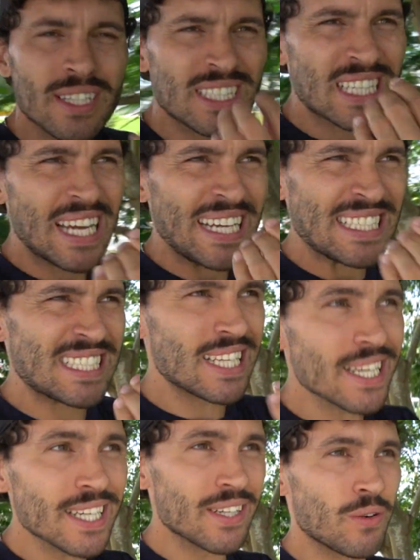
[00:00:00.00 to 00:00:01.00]
is
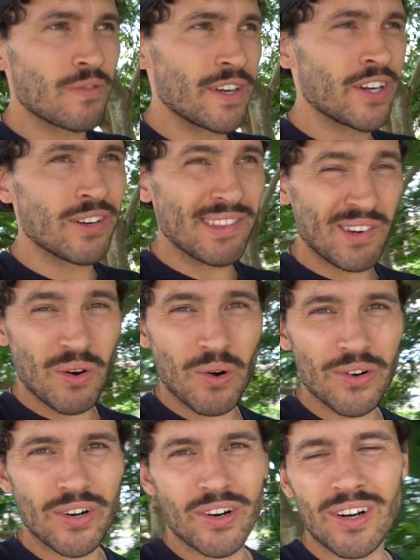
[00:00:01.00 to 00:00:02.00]
stinking over here in the
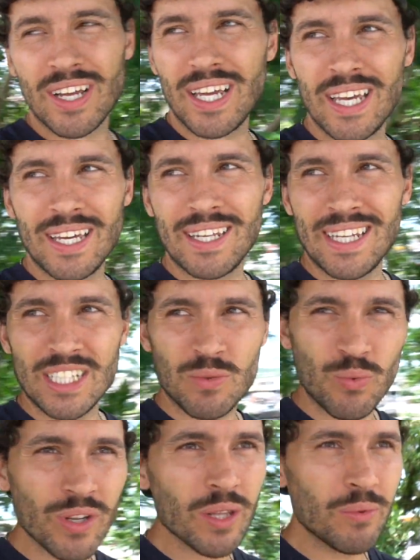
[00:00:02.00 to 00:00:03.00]
corner, and it's
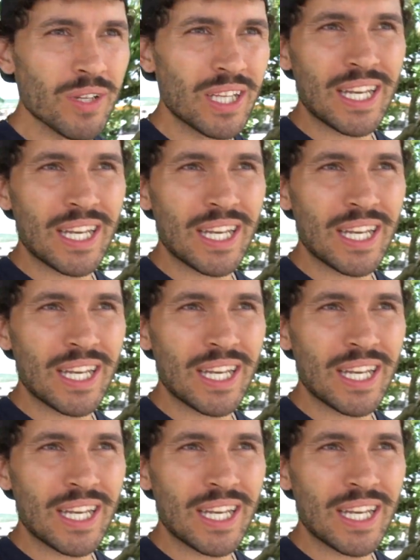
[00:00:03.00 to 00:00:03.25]
really, really